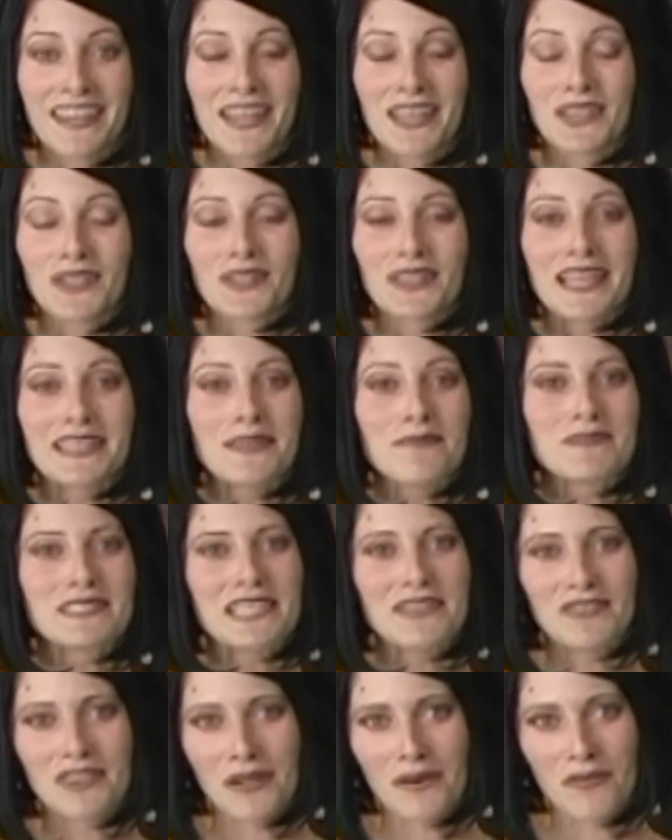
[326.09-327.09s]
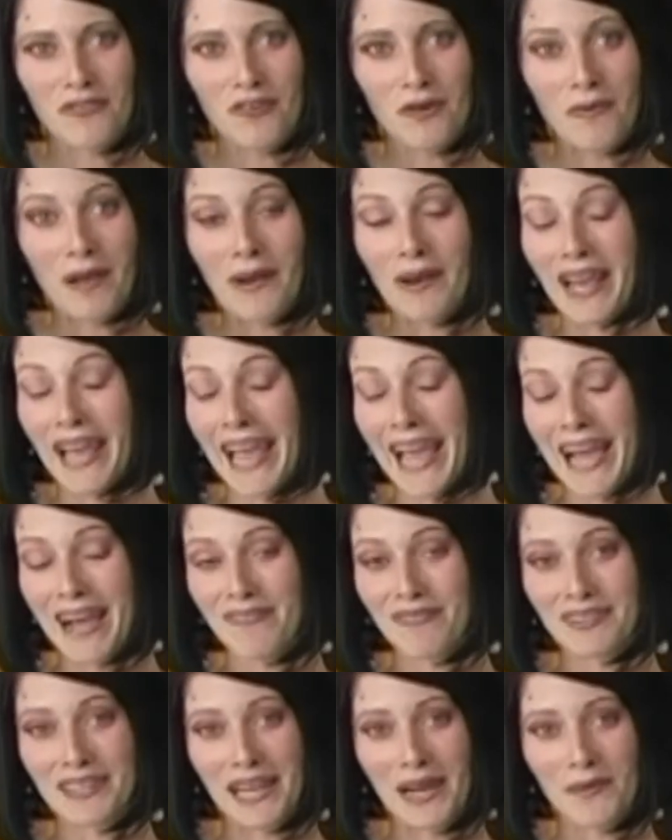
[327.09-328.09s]
You'll let them sit there for about a
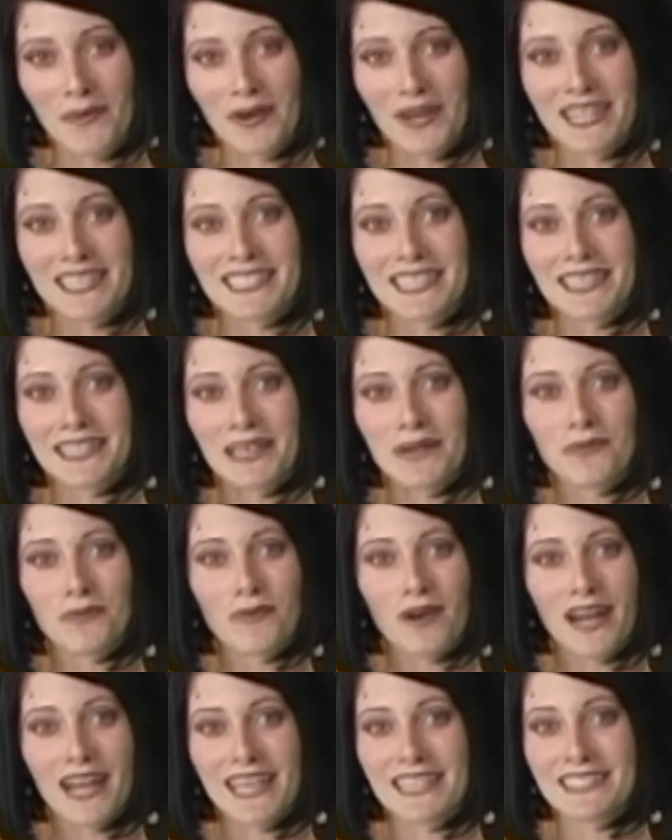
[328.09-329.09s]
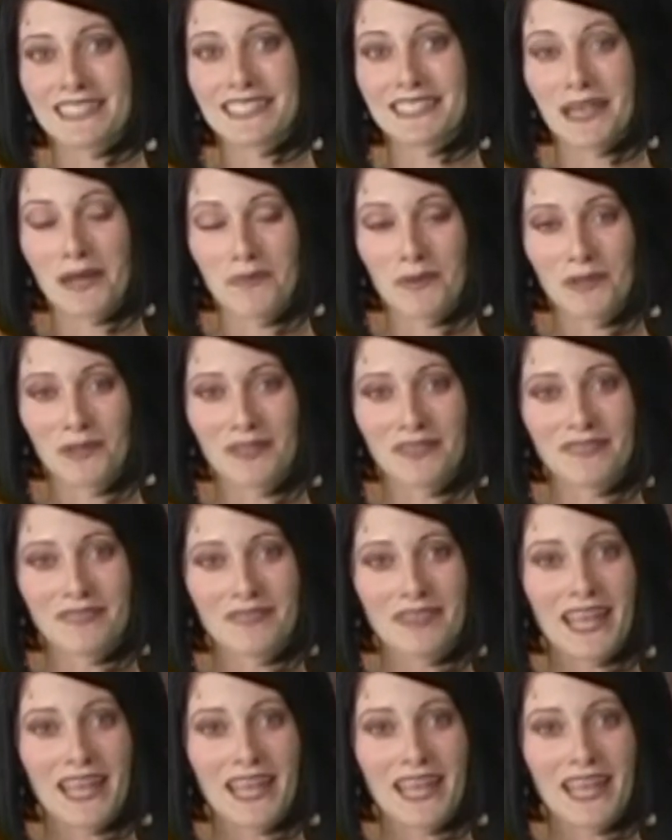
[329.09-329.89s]
half an hour until they rise double